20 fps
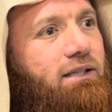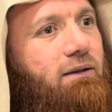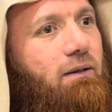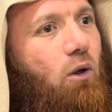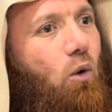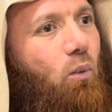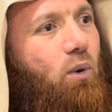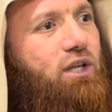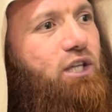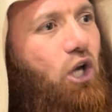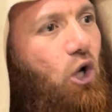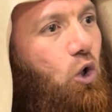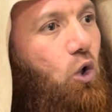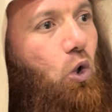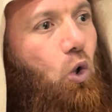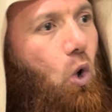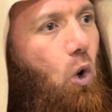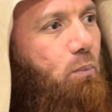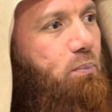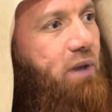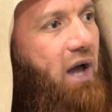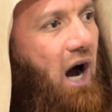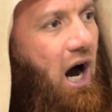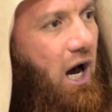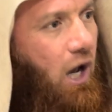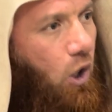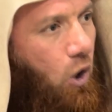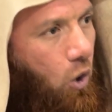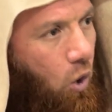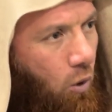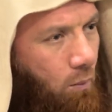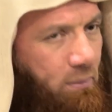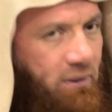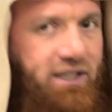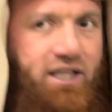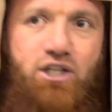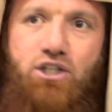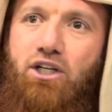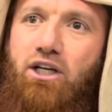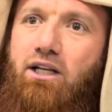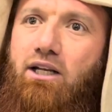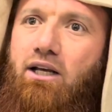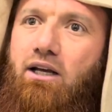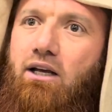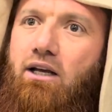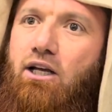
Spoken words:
with the group, they are competition